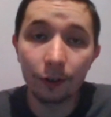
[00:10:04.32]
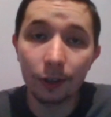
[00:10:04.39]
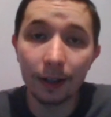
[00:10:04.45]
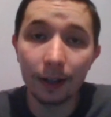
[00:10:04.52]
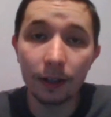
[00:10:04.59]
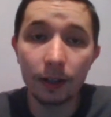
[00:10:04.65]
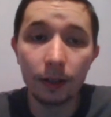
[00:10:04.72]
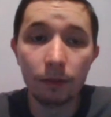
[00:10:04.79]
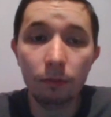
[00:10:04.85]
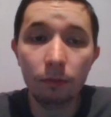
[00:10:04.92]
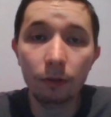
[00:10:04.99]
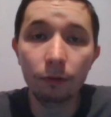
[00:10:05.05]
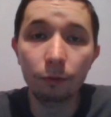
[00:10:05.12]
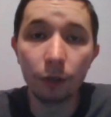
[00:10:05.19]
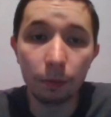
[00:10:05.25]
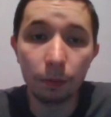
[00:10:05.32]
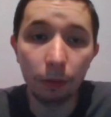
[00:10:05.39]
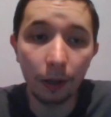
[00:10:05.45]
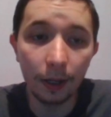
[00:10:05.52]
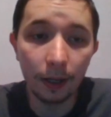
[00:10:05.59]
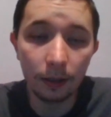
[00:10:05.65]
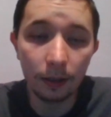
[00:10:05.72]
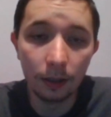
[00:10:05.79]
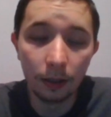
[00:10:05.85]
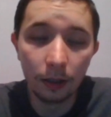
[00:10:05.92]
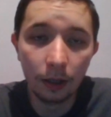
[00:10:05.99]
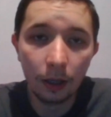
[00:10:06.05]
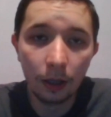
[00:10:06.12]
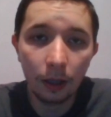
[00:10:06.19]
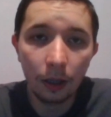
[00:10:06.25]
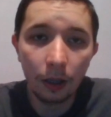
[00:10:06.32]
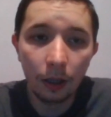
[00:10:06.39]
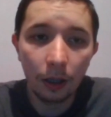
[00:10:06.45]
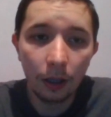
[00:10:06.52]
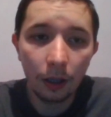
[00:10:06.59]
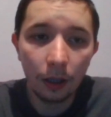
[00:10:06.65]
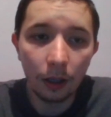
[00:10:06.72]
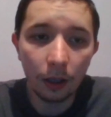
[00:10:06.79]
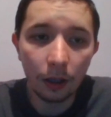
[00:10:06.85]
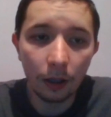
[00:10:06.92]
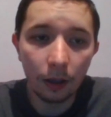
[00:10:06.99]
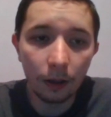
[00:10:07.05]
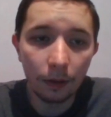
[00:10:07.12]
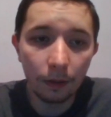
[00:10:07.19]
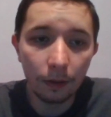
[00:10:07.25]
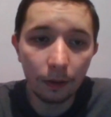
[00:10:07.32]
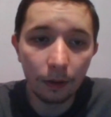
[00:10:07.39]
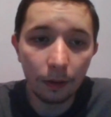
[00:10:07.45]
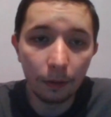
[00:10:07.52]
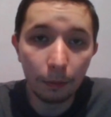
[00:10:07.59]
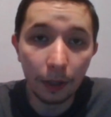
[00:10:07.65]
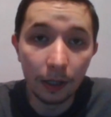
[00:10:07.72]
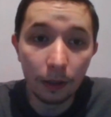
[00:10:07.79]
nice move was played by